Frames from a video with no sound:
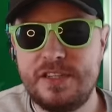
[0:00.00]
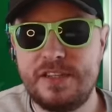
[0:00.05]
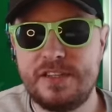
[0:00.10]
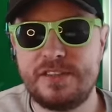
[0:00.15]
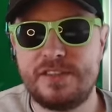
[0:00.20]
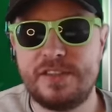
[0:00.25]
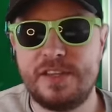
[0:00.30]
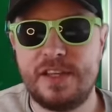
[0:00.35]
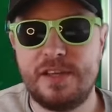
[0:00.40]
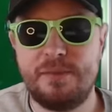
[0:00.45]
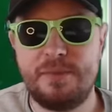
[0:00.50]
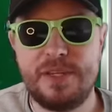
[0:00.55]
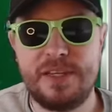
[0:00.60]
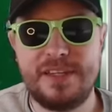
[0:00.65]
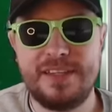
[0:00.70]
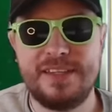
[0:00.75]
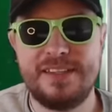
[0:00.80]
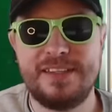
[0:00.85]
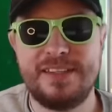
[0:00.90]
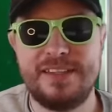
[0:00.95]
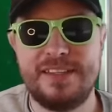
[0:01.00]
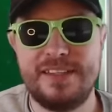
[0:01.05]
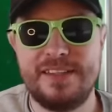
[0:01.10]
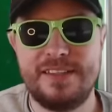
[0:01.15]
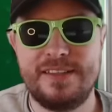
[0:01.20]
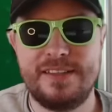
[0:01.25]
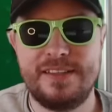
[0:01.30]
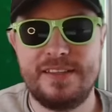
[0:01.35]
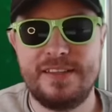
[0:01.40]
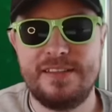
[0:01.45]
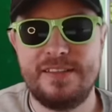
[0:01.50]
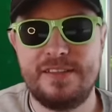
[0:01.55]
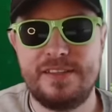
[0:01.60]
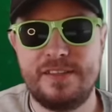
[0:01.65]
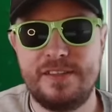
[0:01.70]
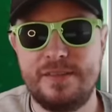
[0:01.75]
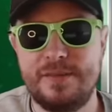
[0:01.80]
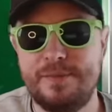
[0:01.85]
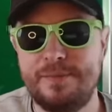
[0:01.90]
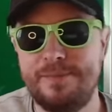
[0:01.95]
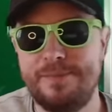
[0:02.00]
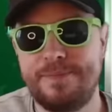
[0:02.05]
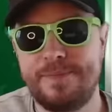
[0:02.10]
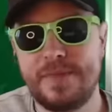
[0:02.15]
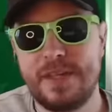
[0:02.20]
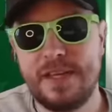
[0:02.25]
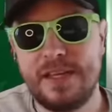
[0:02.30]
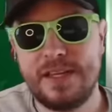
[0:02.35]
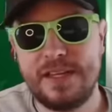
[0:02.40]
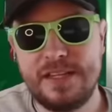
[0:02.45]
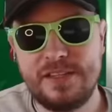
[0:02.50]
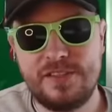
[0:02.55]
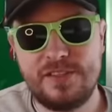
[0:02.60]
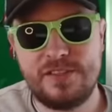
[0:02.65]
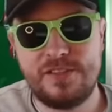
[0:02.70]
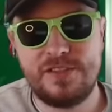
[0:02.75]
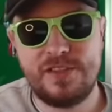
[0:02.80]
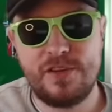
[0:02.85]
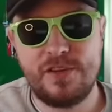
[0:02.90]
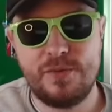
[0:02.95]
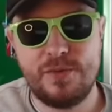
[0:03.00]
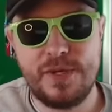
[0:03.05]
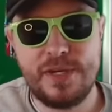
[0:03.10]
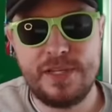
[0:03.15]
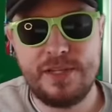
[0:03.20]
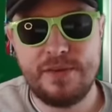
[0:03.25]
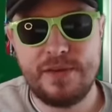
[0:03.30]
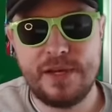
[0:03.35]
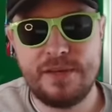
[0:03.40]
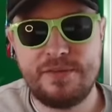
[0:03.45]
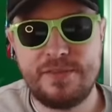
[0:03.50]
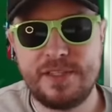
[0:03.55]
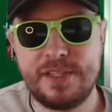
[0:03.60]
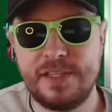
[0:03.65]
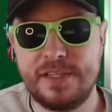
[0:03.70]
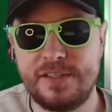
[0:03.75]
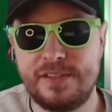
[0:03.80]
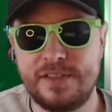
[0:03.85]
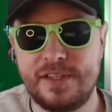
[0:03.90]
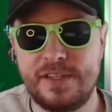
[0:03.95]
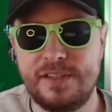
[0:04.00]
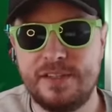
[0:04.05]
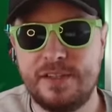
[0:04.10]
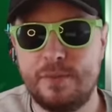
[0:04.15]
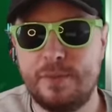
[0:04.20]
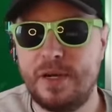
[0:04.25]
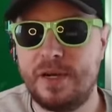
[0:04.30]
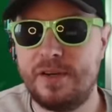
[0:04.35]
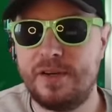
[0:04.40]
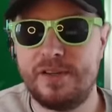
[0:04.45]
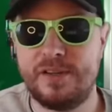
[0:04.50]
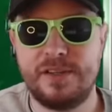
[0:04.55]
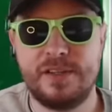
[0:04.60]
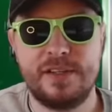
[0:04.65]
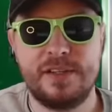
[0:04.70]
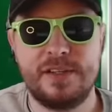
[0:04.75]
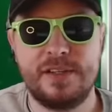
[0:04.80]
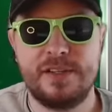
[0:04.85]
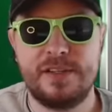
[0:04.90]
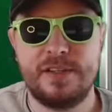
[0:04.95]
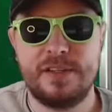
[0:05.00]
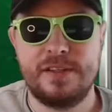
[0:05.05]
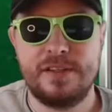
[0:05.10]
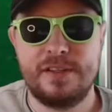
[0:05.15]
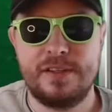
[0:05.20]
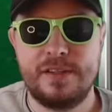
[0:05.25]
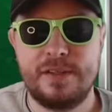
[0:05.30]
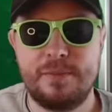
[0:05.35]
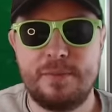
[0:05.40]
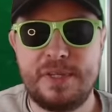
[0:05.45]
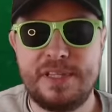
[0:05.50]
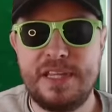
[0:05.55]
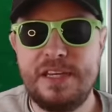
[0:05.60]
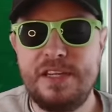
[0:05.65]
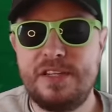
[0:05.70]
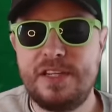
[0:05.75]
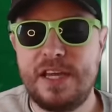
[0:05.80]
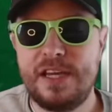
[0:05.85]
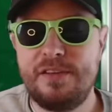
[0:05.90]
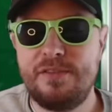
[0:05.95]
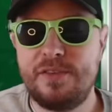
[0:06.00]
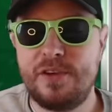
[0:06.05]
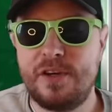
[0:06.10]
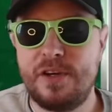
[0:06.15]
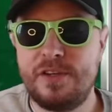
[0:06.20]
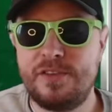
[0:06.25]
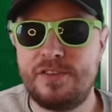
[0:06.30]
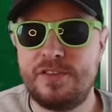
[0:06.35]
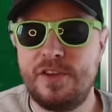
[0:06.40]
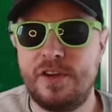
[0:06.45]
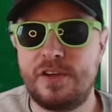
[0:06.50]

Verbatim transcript: in this. I mean, I guess it's so rare, you have to get excited about it. But then you kind of know it's